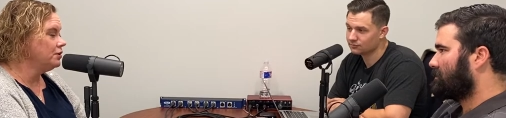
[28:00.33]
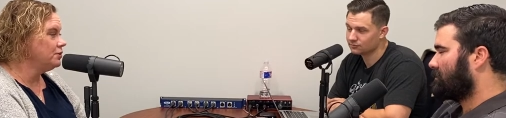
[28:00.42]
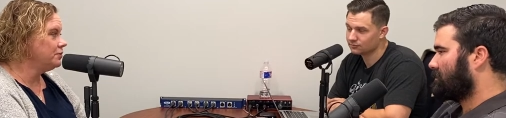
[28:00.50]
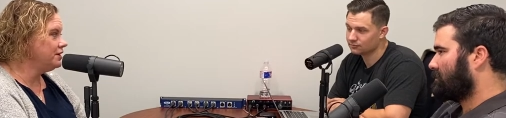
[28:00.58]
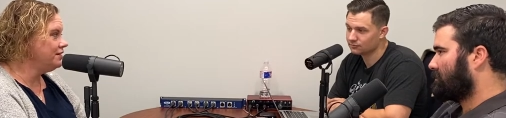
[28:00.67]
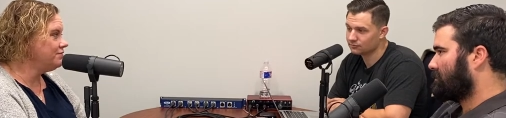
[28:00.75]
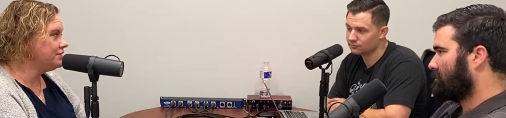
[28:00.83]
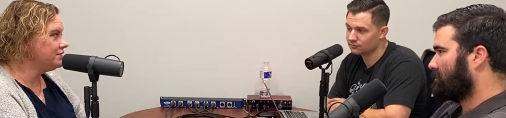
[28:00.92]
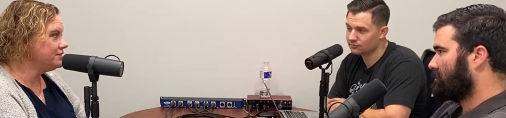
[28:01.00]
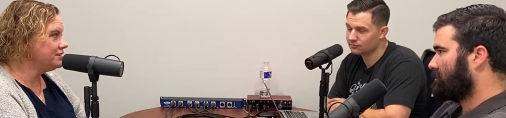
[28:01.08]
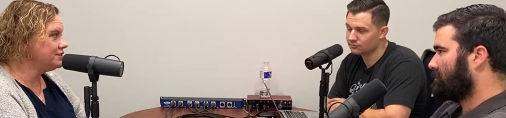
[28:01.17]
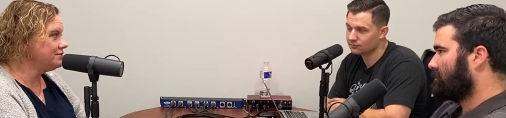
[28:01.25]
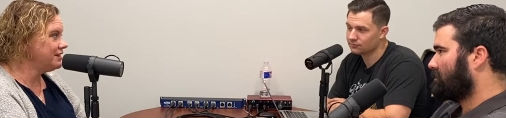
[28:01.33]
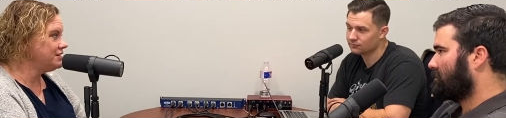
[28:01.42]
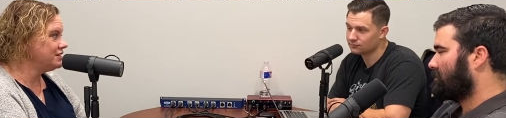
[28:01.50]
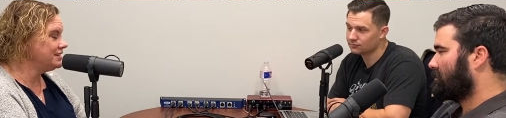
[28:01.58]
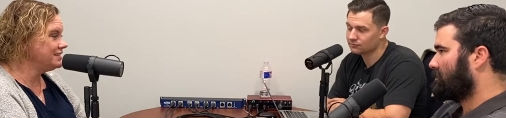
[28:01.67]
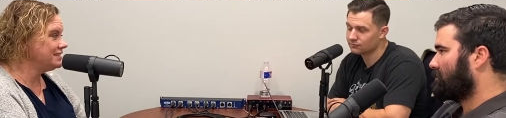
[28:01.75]
Speaker 1: whatever their
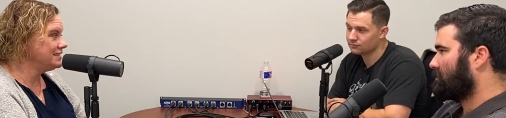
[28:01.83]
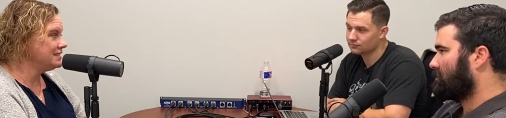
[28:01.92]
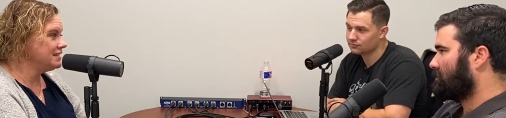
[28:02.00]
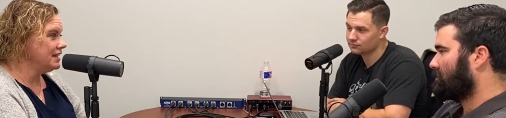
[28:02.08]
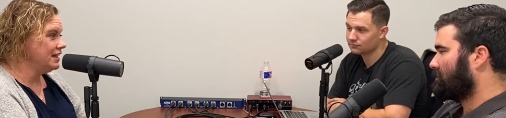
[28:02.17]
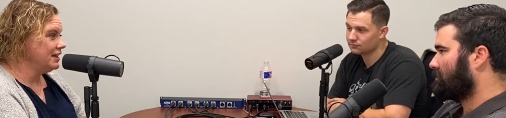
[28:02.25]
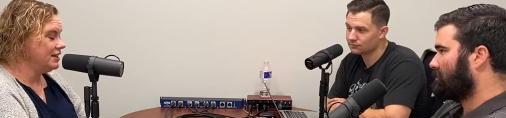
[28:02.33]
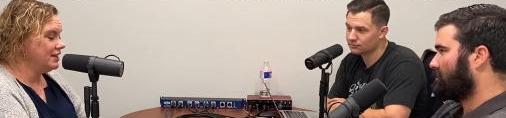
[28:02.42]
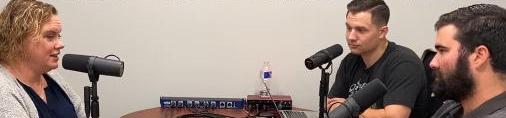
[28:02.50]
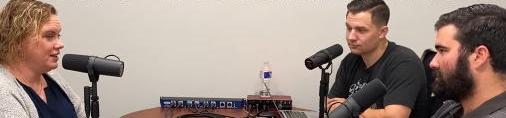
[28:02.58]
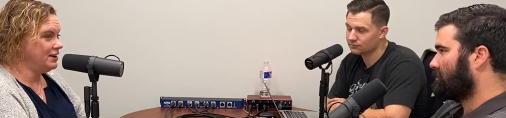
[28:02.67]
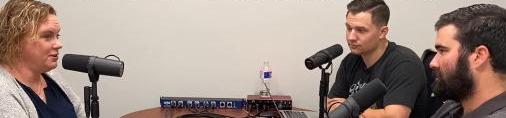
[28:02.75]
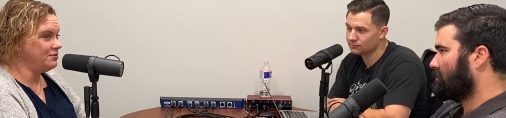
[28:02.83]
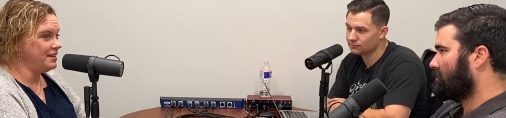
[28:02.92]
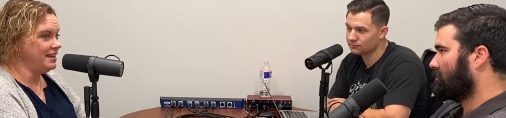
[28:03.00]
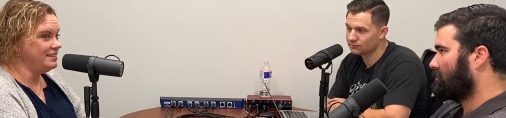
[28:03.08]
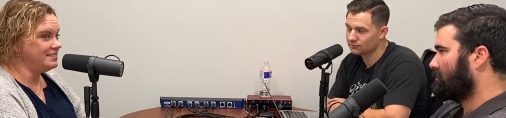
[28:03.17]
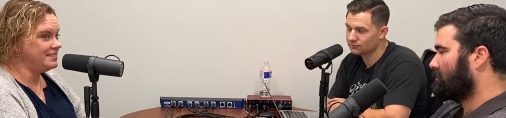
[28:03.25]
situation is. It's you know
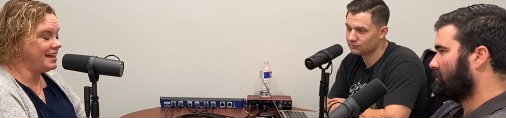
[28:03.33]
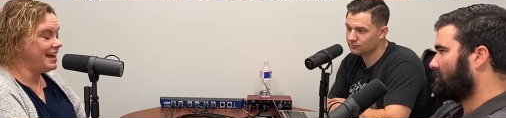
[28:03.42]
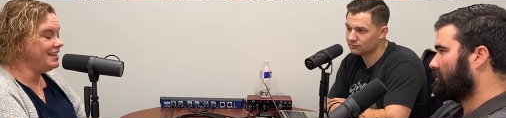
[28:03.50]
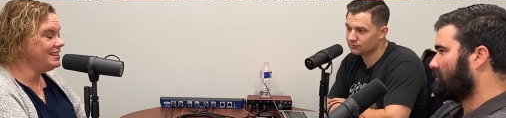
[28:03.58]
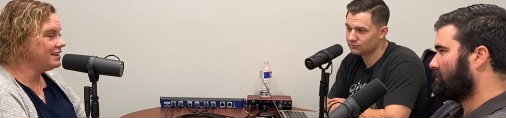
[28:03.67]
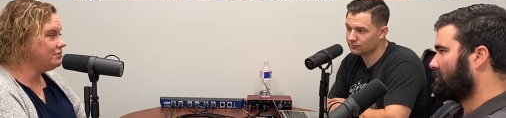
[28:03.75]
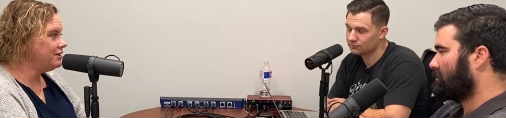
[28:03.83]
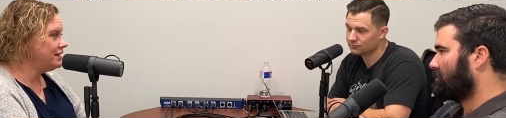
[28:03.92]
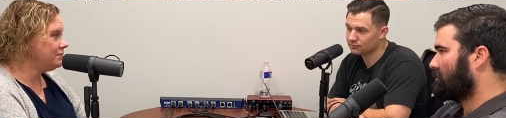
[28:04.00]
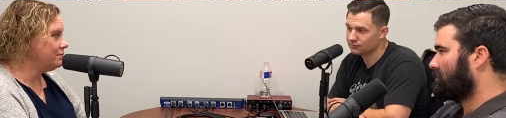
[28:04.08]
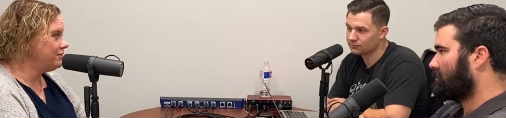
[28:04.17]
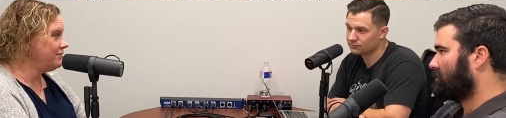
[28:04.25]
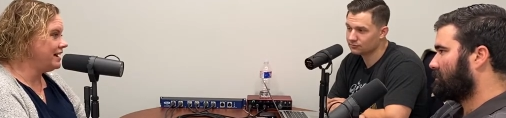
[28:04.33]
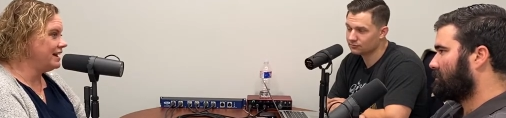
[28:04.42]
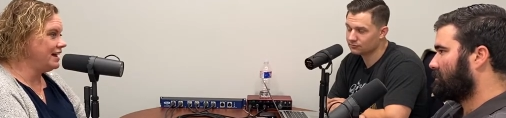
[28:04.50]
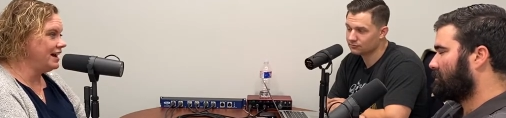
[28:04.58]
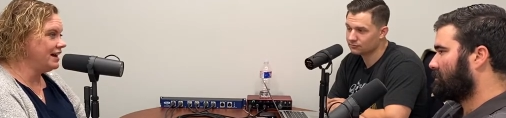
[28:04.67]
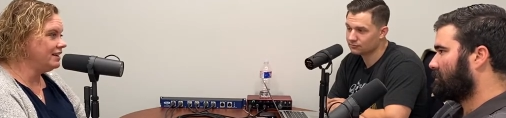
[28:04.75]
that's i think we can provide a
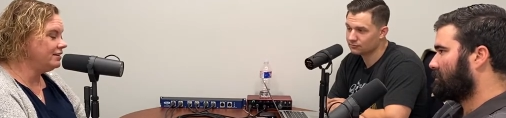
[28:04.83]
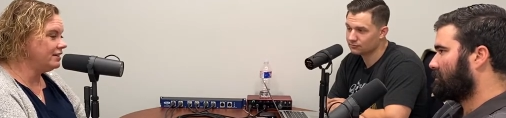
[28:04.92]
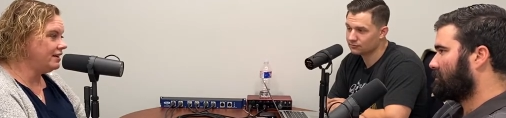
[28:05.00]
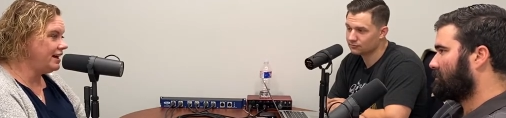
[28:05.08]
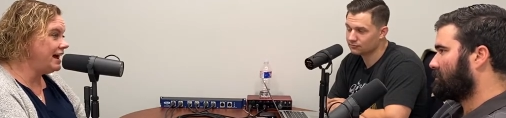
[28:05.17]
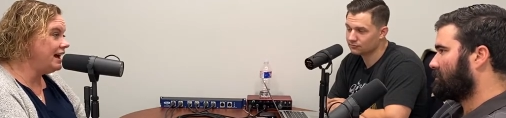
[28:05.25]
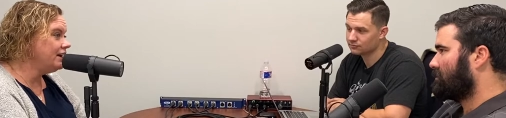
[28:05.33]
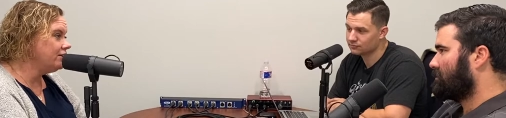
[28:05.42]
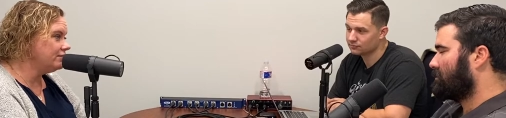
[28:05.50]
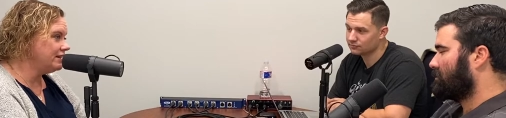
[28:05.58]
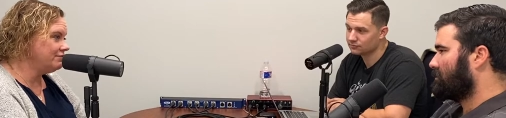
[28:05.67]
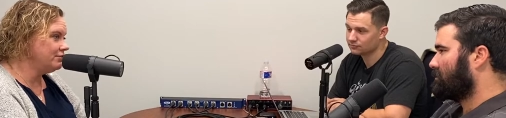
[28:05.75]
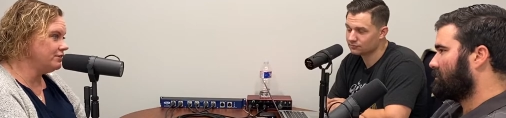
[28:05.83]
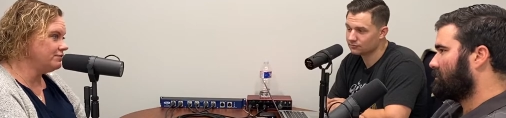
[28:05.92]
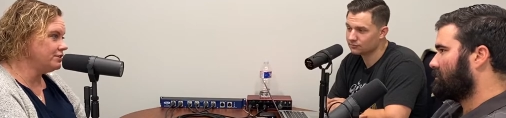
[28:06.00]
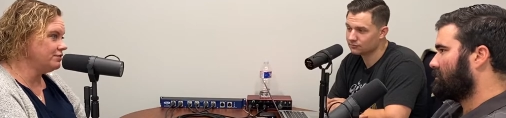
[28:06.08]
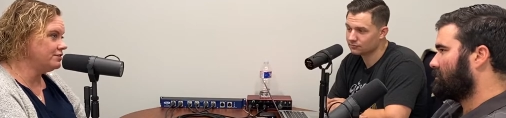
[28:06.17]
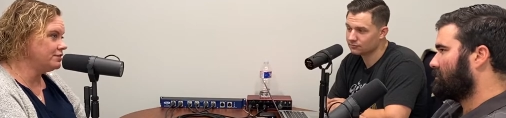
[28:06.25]
high, higher level of
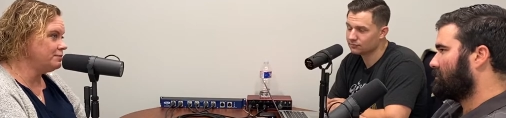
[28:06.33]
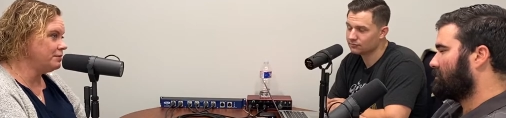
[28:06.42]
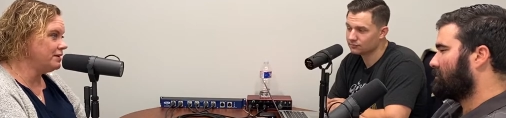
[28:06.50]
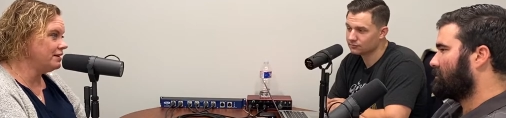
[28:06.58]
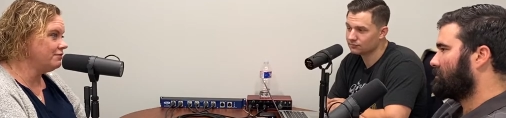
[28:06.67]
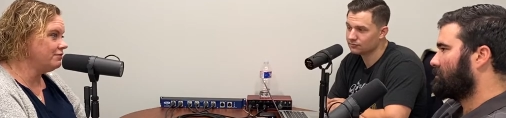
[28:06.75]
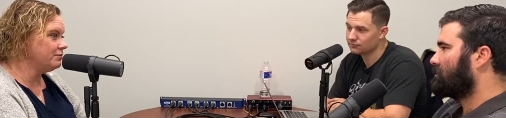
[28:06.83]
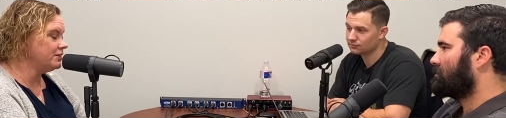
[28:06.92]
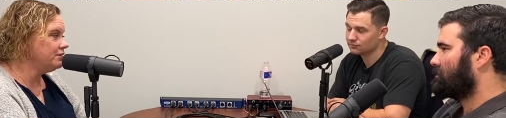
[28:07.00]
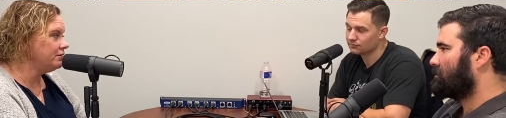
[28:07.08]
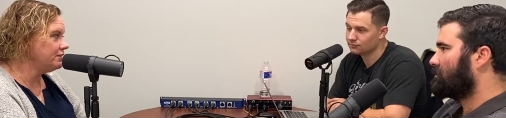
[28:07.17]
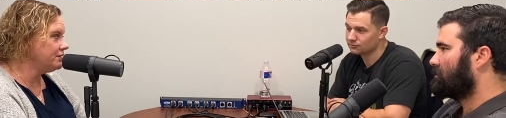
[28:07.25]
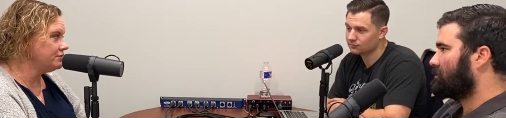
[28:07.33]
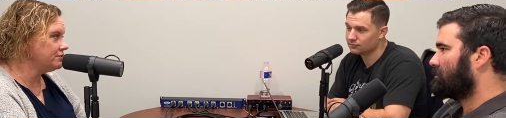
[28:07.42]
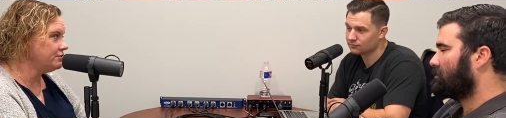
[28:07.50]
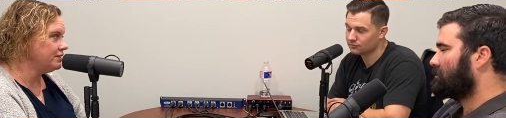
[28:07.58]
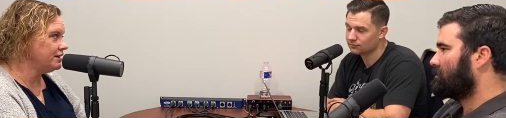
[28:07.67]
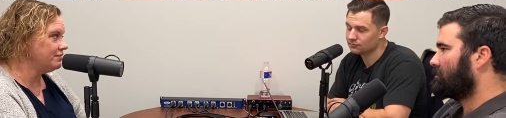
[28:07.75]
service by being familiar with those
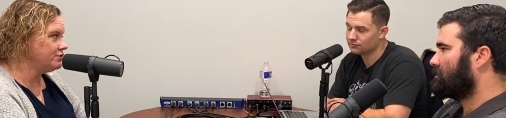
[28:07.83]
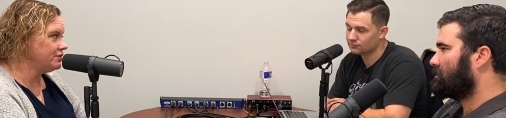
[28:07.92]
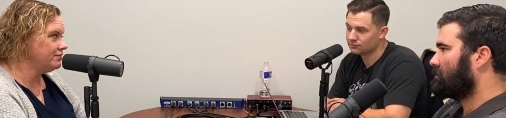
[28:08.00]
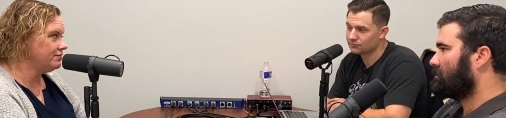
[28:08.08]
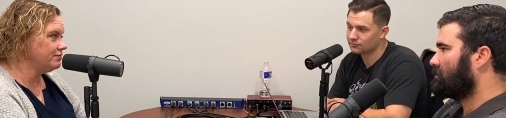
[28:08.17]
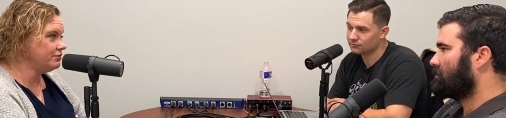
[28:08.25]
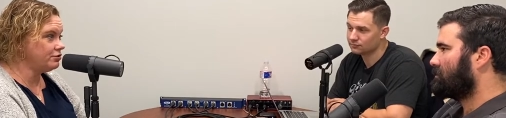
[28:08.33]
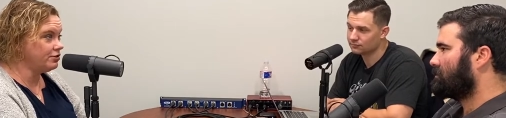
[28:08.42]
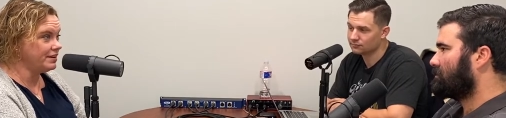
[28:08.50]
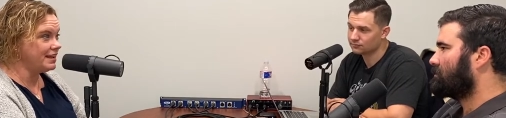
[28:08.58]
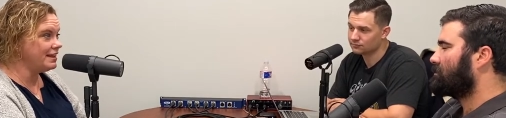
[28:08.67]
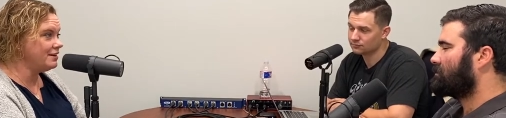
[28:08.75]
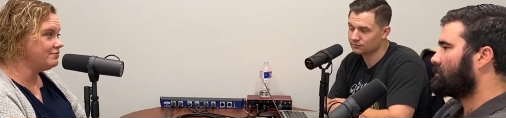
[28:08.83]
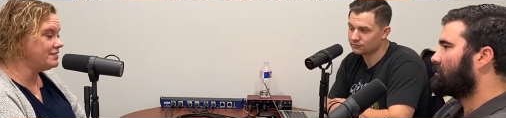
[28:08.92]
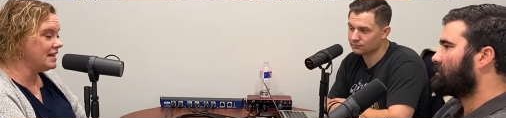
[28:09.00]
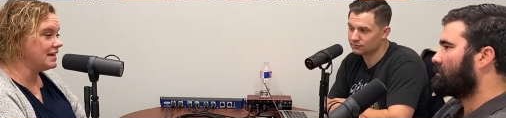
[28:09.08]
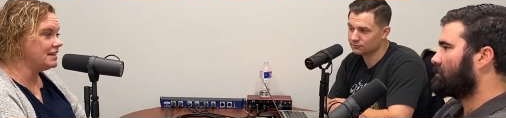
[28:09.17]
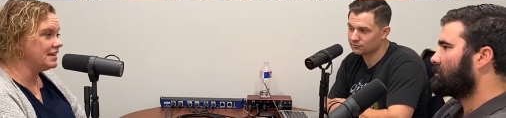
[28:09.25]
creative creative
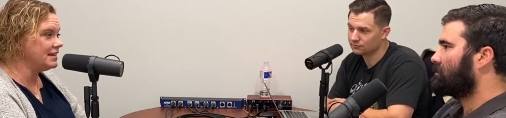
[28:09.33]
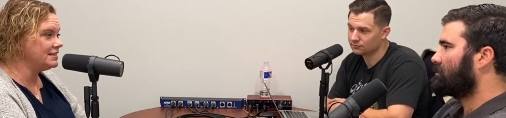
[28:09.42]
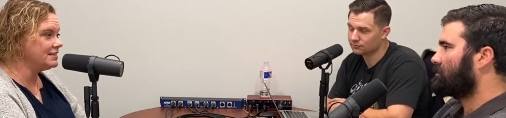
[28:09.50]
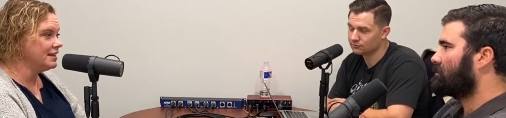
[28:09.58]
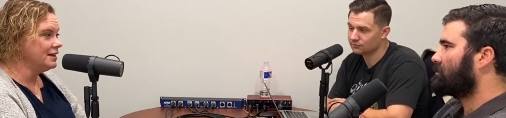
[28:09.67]
techniques